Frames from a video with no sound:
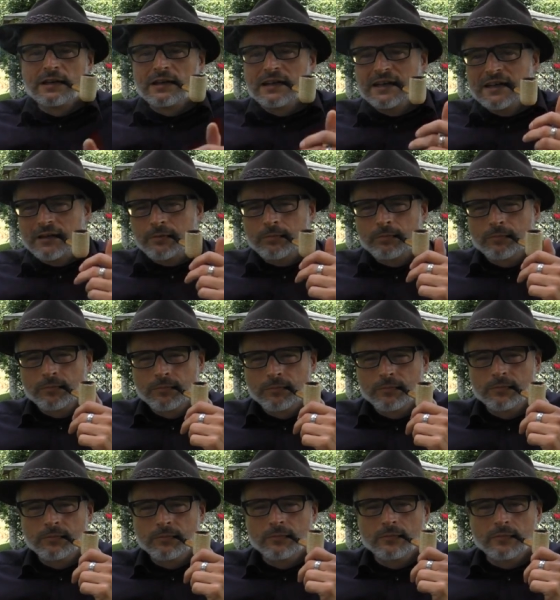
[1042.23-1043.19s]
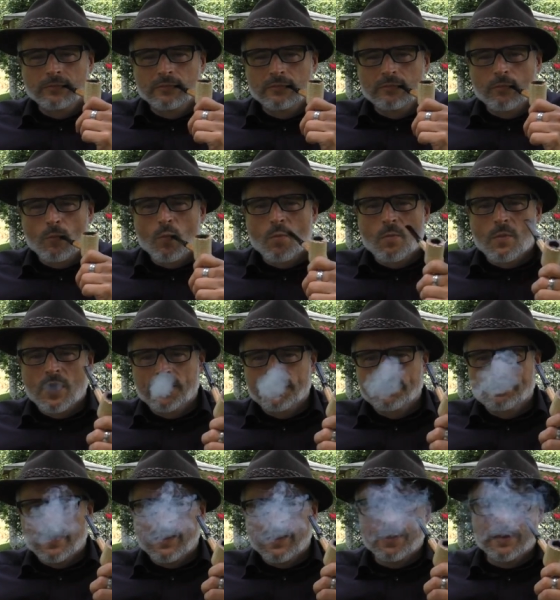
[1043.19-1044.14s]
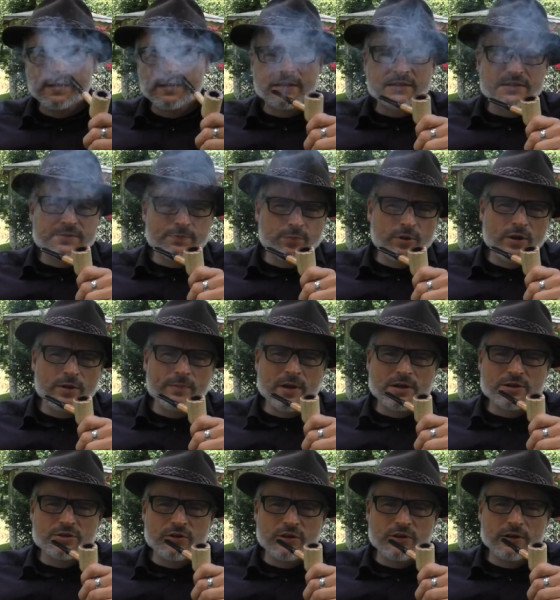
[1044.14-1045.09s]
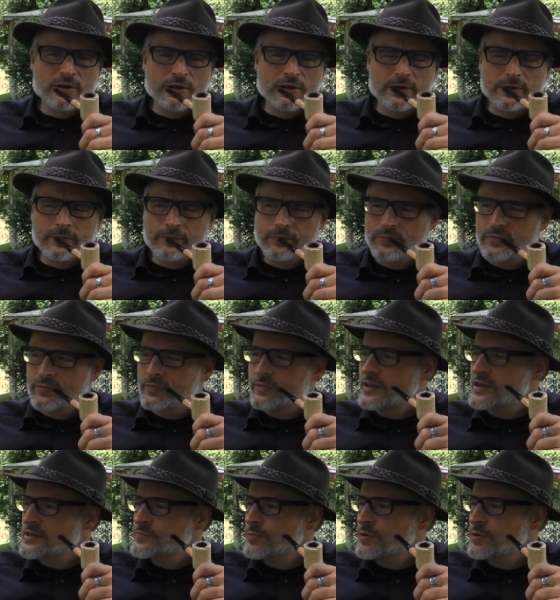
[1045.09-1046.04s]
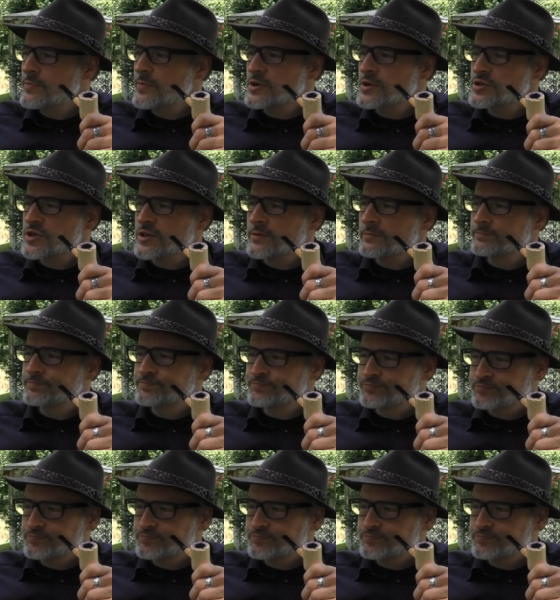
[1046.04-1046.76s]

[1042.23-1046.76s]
Yeah, I think that's pretty much it.